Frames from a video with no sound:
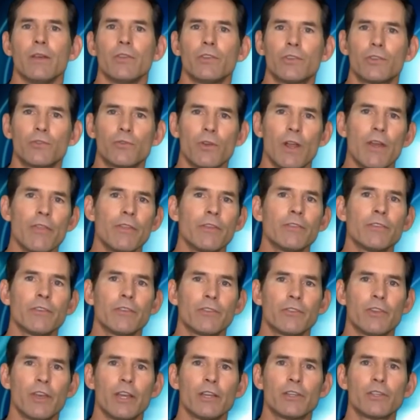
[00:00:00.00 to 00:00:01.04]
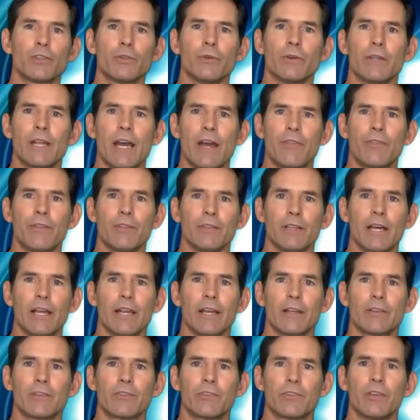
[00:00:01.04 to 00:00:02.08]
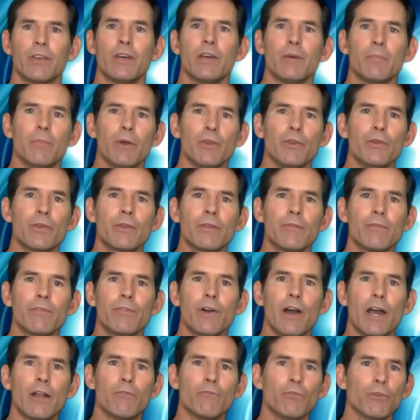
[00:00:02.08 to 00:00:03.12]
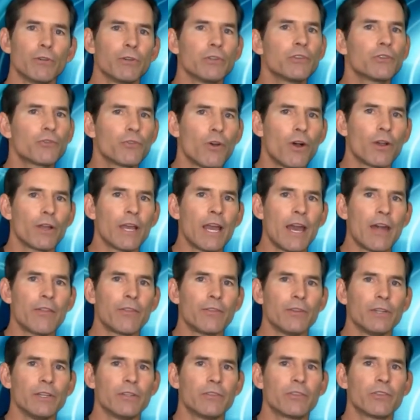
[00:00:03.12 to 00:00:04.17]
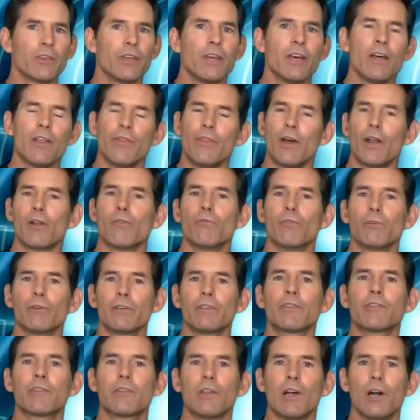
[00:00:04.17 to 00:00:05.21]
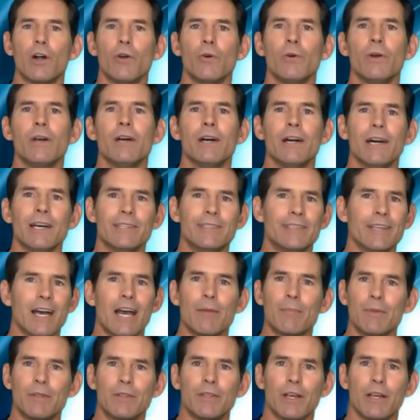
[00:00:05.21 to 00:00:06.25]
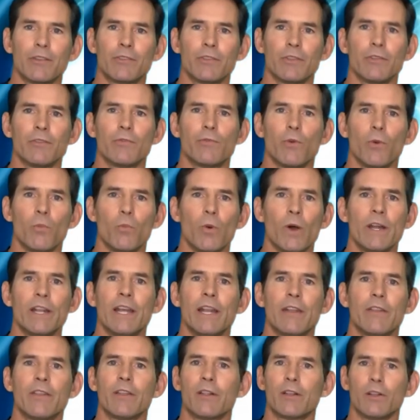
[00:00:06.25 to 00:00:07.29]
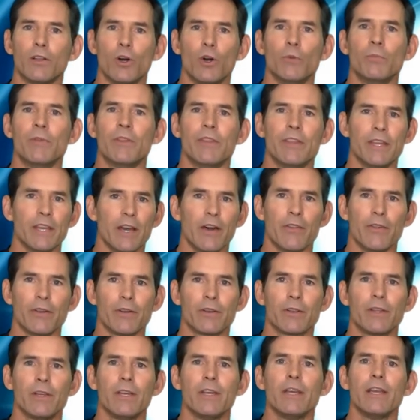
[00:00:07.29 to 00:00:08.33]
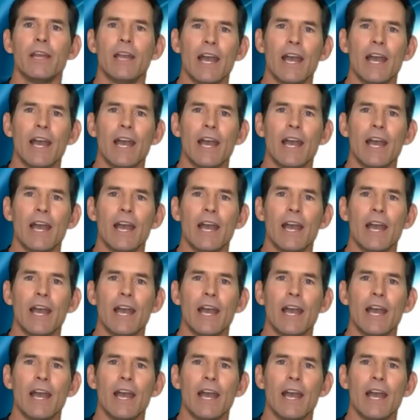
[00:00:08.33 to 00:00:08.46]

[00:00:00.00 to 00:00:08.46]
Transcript: Strength is essential in athletics, but you can find really strong athletes that are really slow, a dime a dozen from one end of the globe to the other.